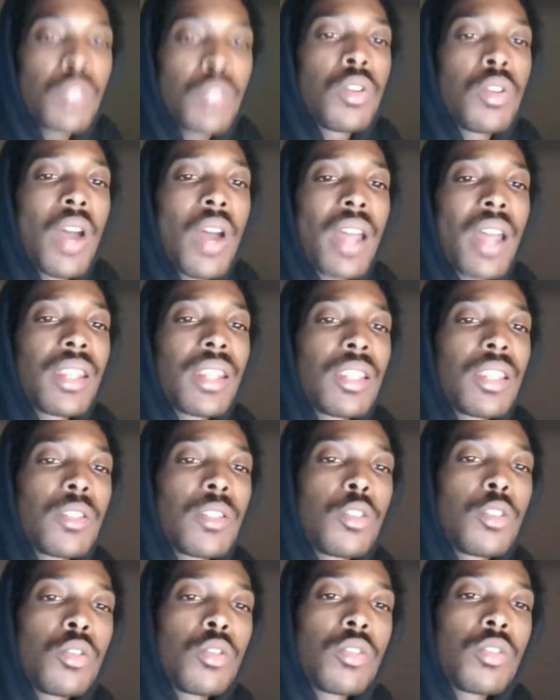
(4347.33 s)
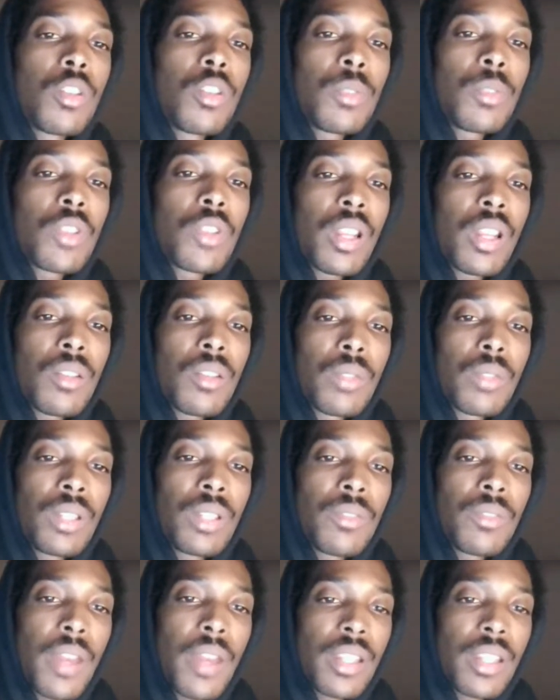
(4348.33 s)
Man, you know how it is. Dudes don't be trying
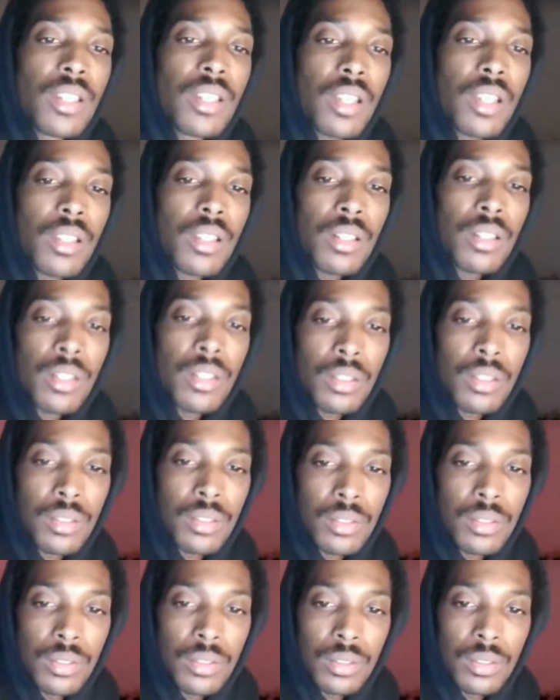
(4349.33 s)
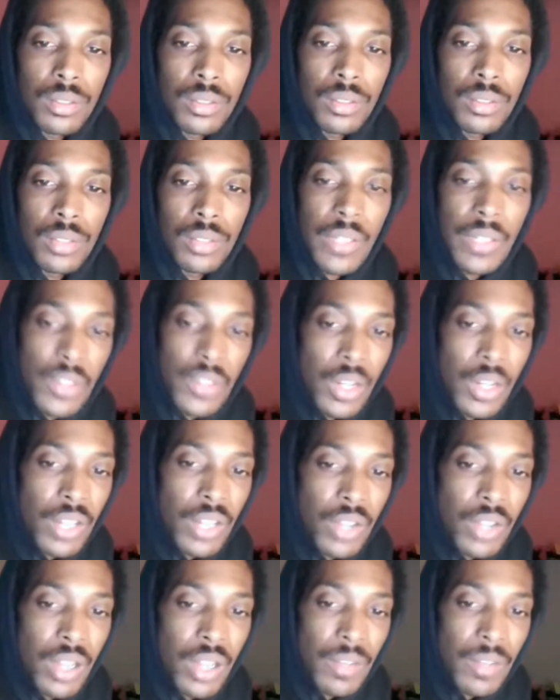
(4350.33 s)
to really fight each other. Even
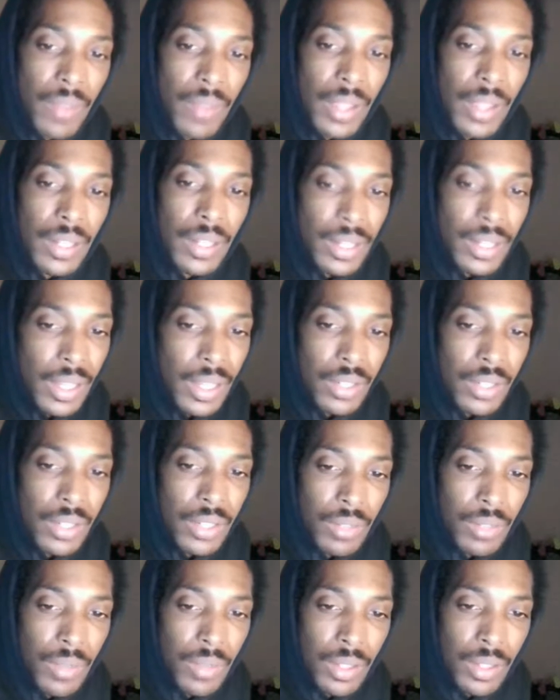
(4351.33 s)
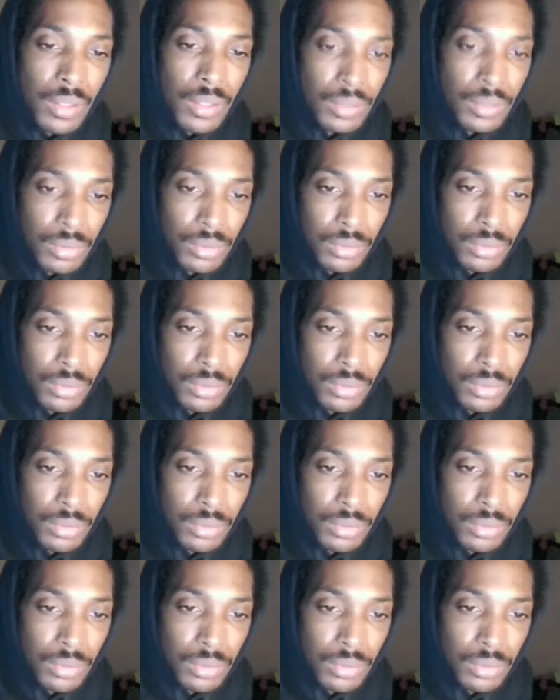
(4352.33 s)
though they're trying to fight, like they ain't trying to fight.